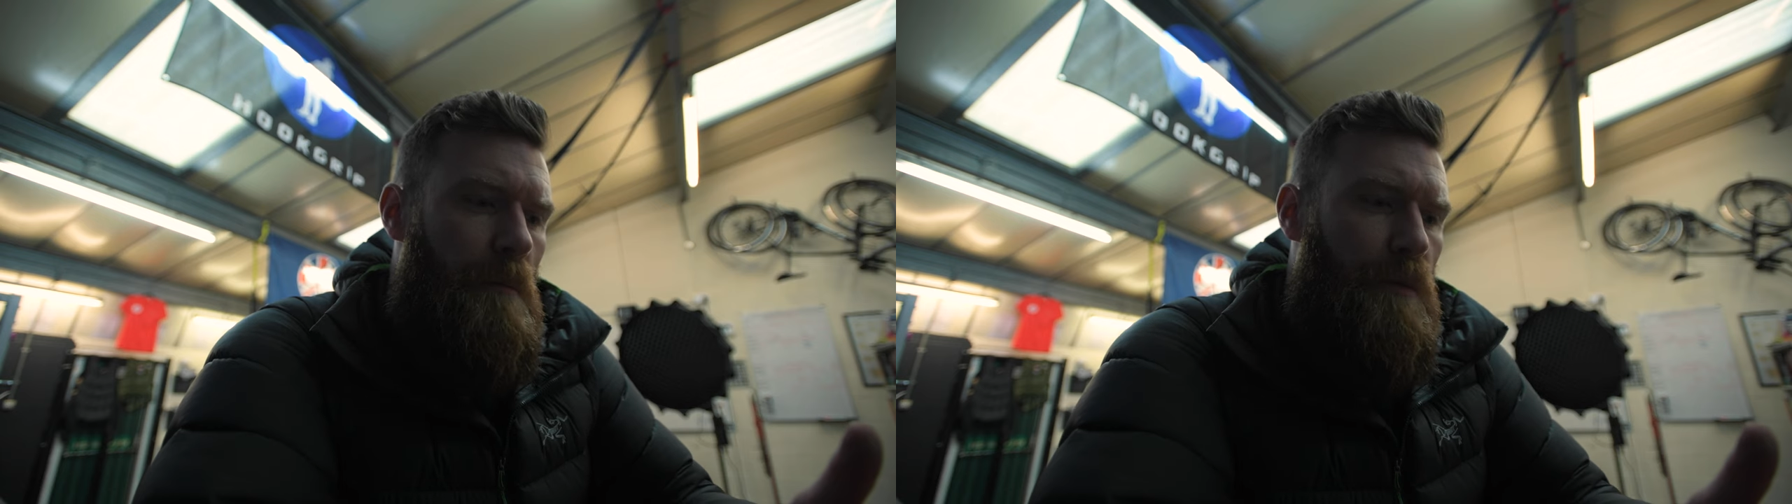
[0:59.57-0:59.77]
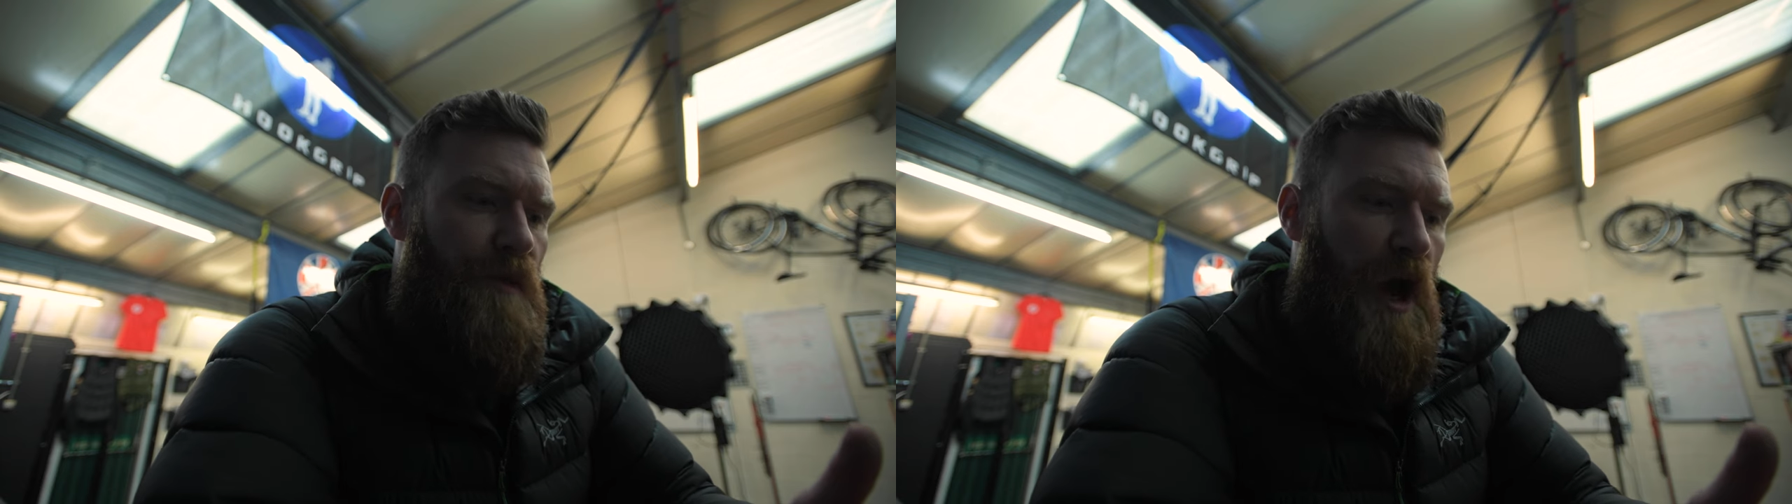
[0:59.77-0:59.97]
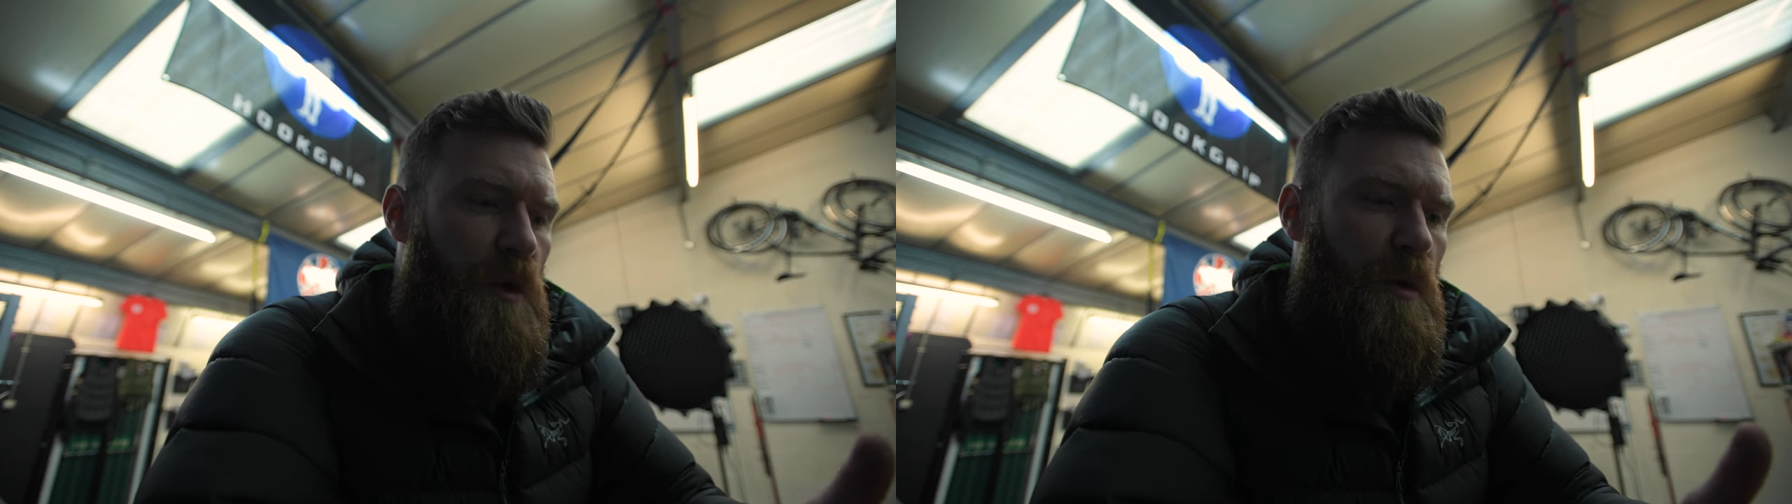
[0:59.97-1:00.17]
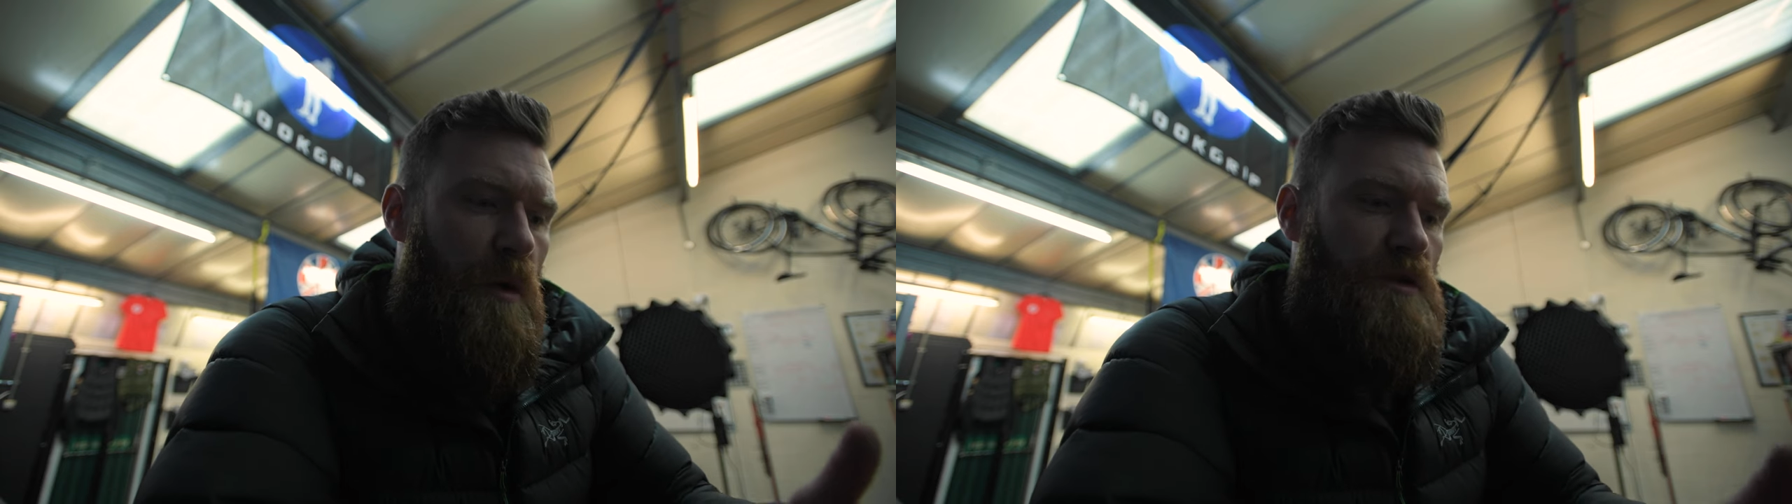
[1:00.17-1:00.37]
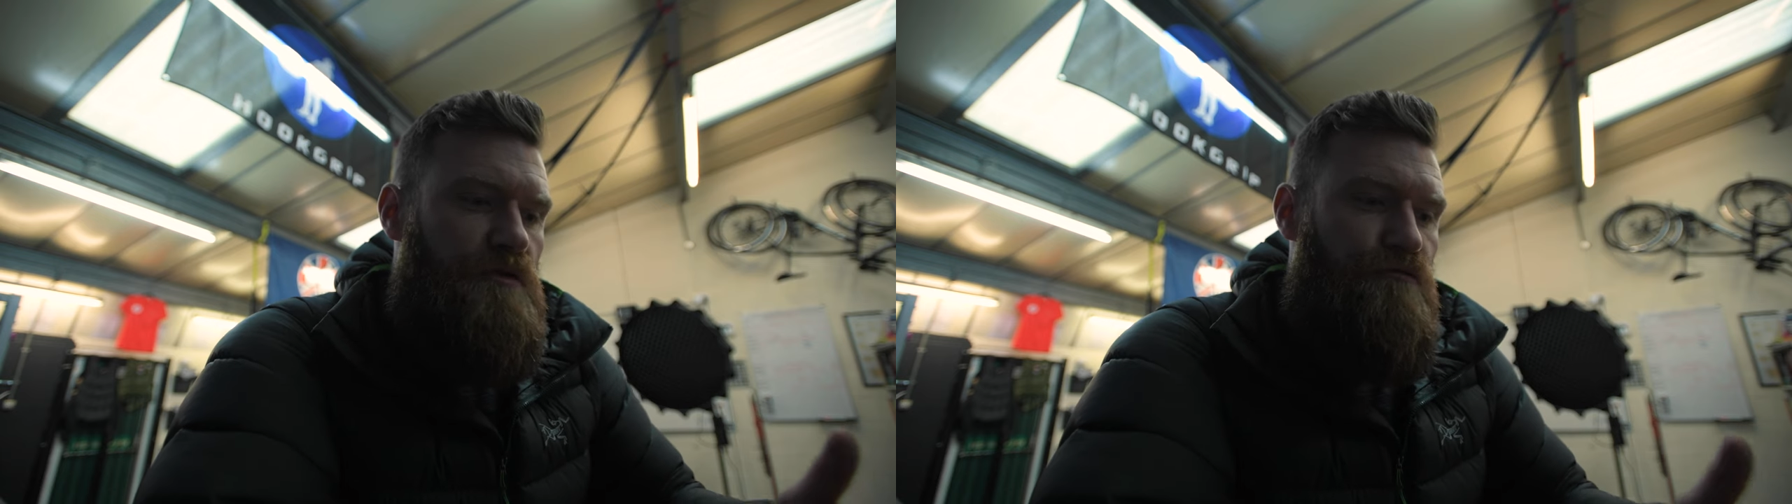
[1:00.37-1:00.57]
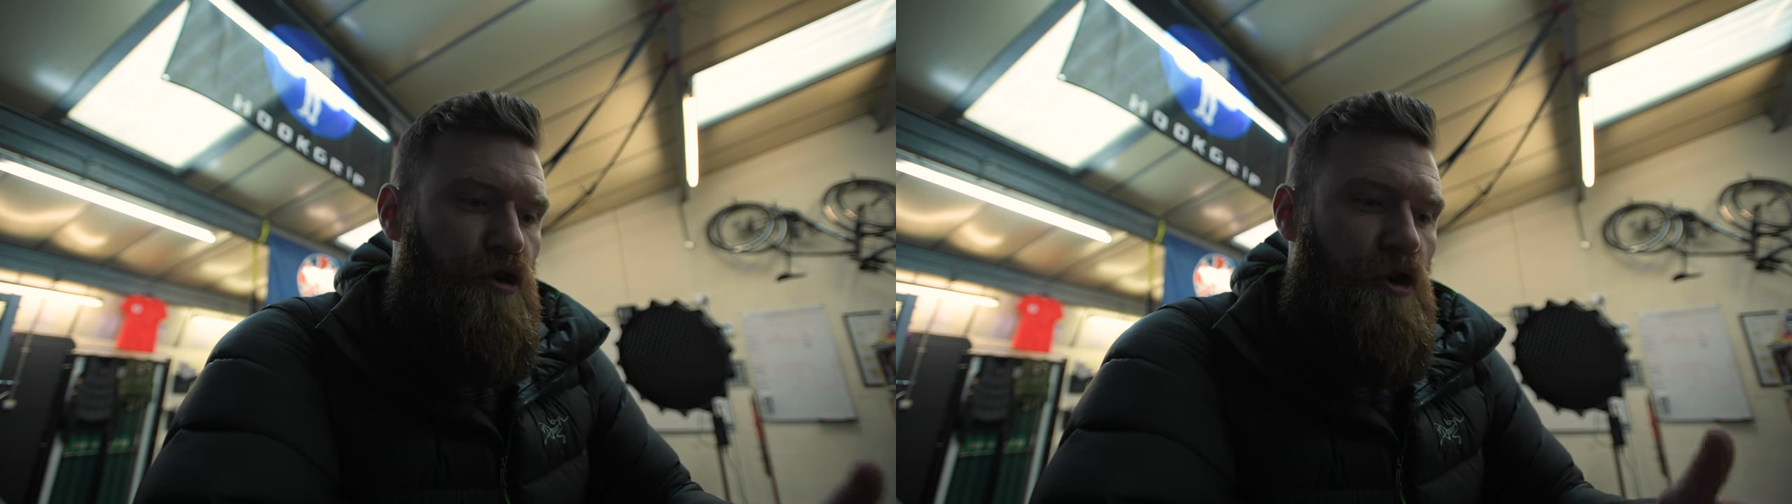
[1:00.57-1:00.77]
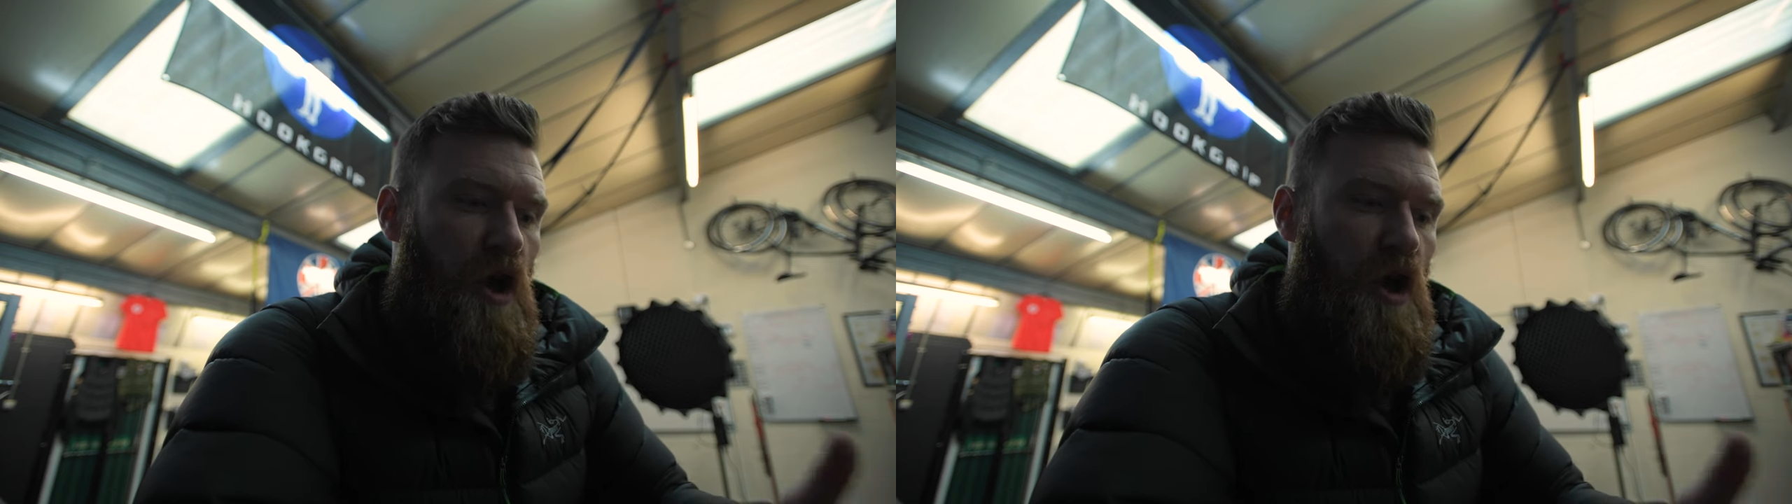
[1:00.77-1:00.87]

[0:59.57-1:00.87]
but they only want to run